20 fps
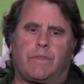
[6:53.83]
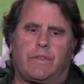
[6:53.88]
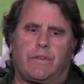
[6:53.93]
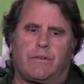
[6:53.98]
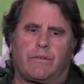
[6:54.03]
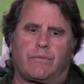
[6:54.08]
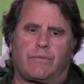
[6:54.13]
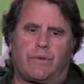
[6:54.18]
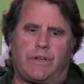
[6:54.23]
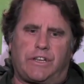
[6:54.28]

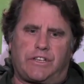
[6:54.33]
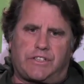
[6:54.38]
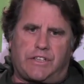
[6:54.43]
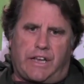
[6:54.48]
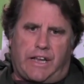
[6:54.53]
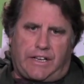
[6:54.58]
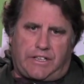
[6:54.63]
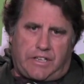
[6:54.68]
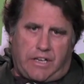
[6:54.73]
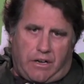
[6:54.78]
The
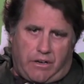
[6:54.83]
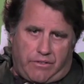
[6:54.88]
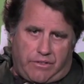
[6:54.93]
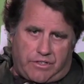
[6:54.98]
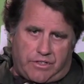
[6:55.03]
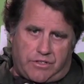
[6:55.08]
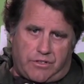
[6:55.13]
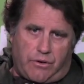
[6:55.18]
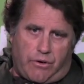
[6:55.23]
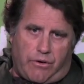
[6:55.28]
reason I tell
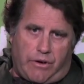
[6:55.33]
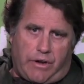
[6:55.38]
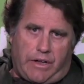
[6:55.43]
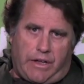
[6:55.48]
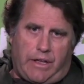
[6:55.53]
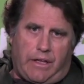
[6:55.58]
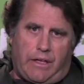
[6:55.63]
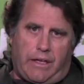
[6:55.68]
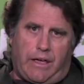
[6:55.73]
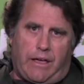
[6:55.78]
the
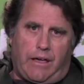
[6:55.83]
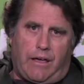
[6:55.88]
story